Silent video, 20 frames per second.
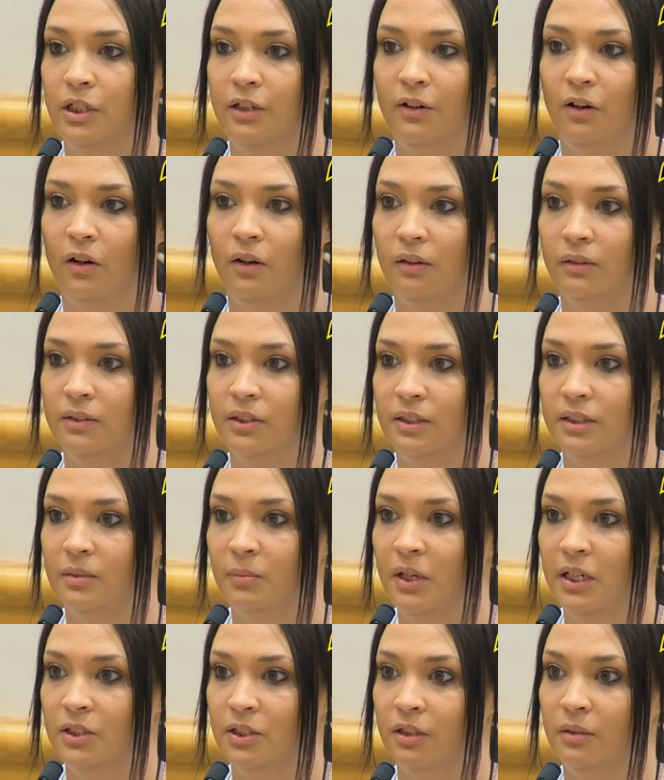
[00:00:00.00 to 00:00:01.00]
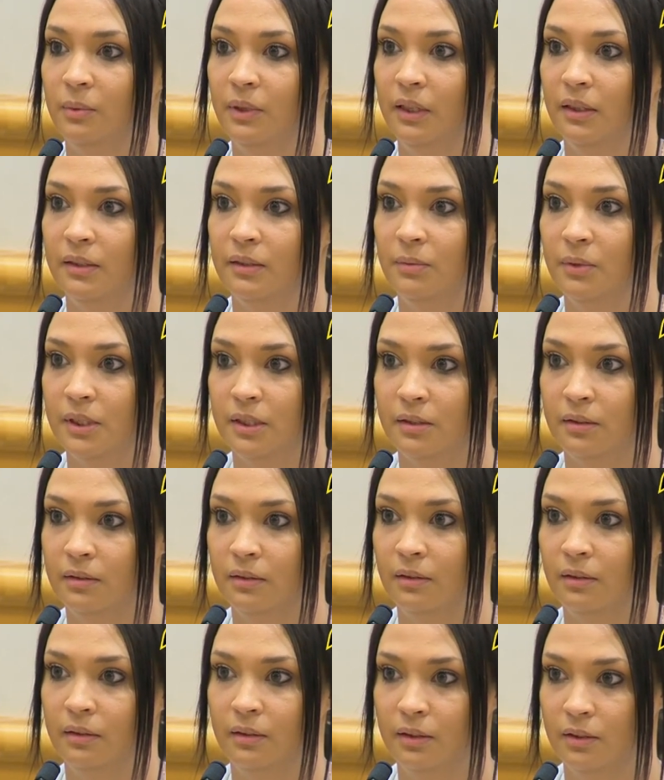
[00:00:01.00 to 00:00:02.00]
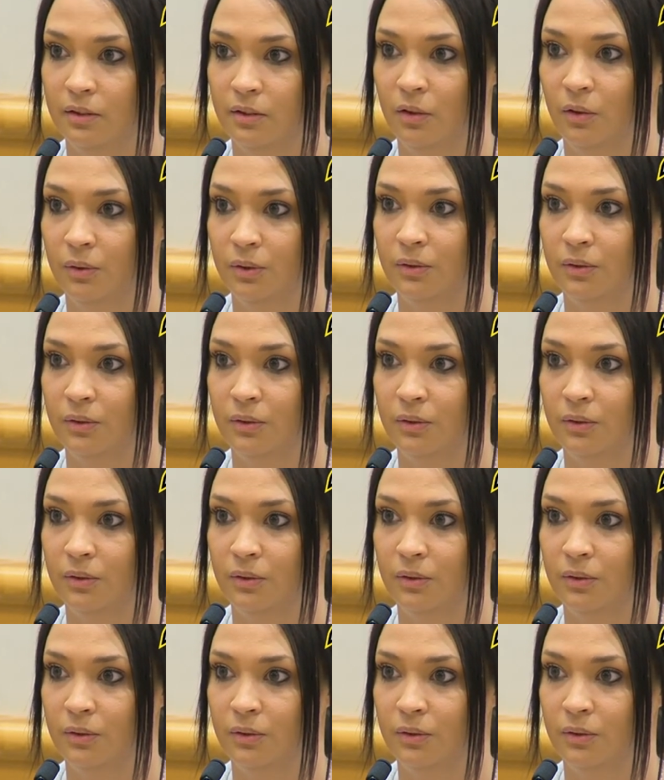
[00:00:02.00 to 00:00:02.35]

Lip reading: She called just to make sure because it was a